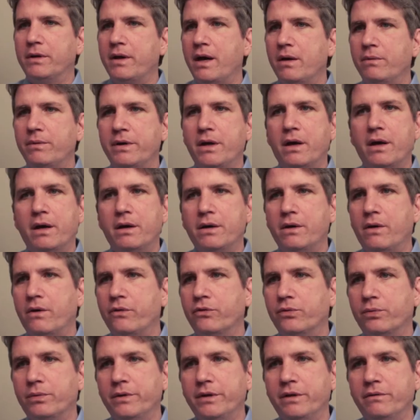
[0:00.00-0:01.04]
glad that we hired
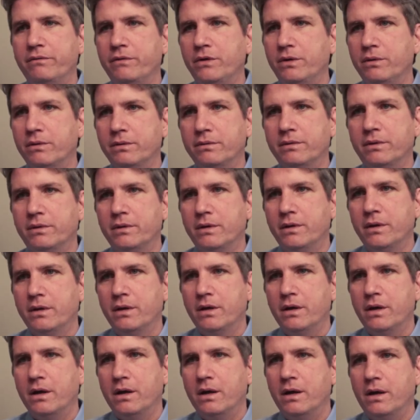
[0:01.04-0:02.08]
all three of you.
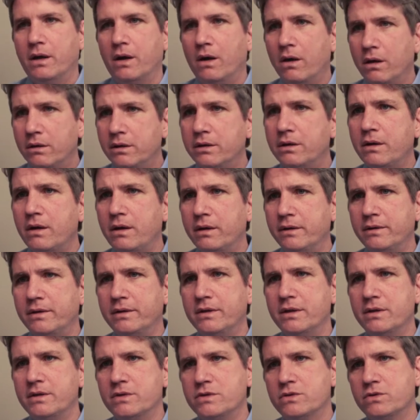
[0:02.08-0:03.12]
All in all, did,
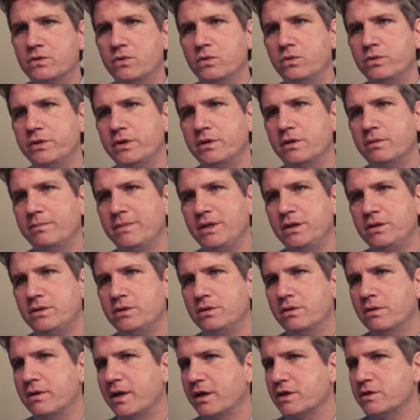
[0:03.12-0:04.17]
did the school year meet
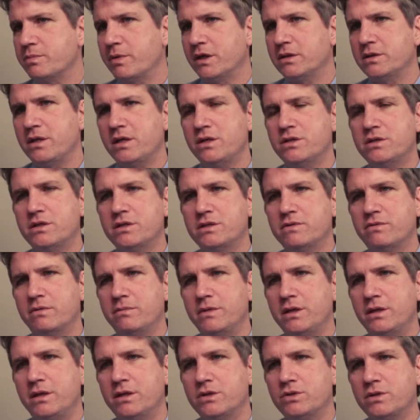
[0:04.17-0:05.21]
your expectations from
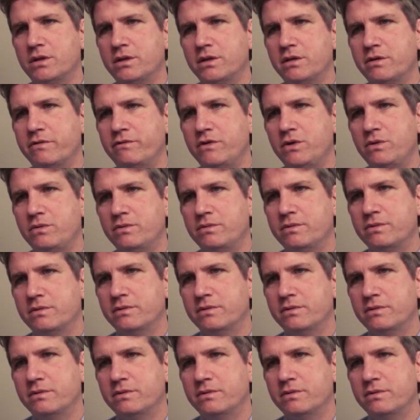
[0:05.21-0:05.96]
the initial interview?